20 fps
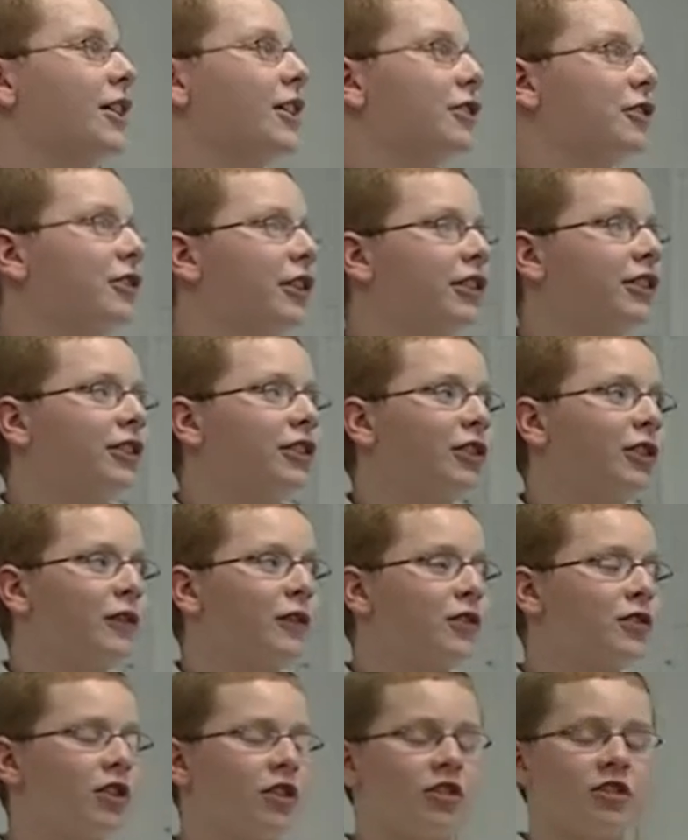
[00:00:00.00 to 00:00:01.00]
The criteria
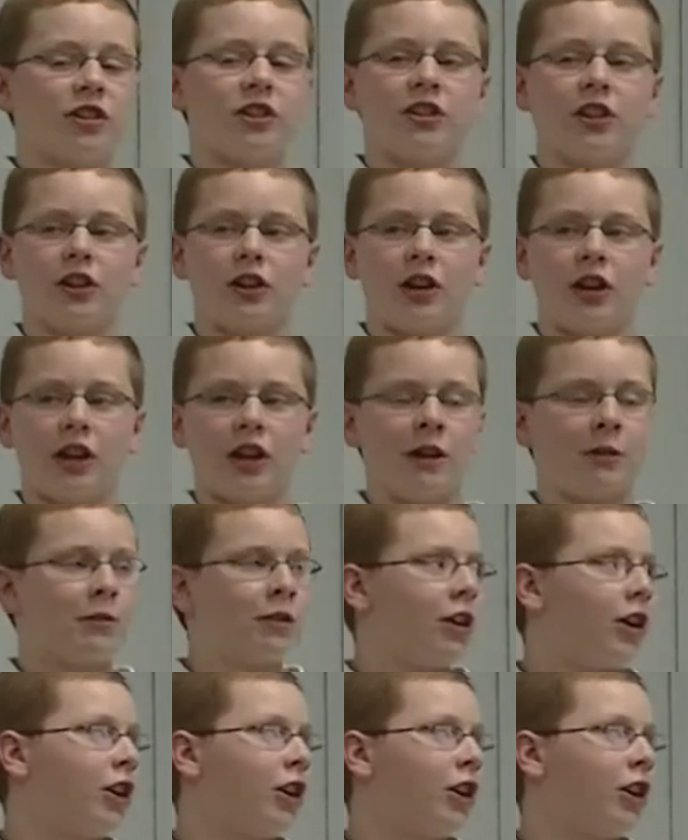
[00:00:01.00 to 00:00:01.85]
for judging a dairy animal